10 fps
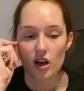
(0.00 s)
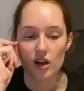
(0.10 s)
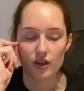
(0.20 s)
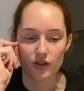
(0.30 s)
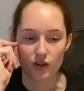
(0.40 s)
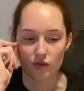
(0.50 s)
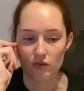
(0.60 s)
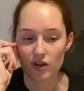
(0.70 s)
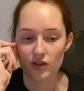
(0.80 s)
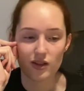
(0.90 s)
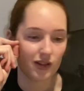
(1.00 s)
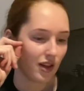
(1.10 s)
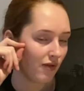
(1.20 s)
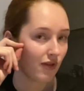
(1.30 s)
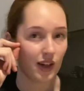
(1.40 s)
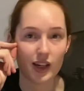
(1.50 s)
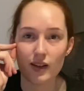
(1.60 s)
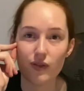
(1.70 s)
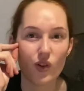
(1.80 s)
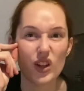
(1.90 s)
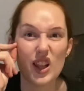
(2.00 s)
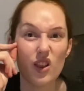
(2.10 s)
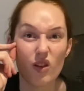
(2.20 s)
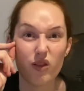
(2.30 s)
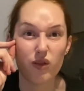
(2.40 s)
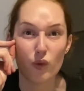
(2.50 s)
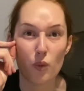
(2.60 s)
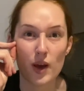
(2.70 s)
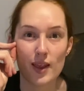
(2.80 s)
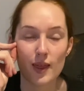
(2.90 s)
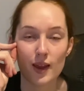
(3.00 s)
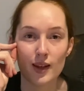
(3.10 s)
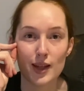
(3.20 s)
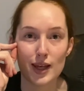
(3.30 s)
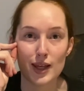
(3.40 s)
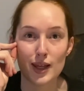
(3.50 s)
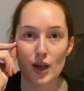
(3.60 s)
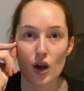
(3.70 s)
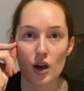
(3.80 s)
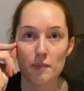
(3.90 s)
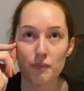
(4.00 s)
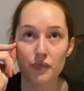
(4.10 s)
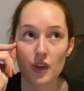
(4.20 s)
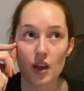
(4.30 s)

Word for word: I don't know, I just didn't really fall in love with the um,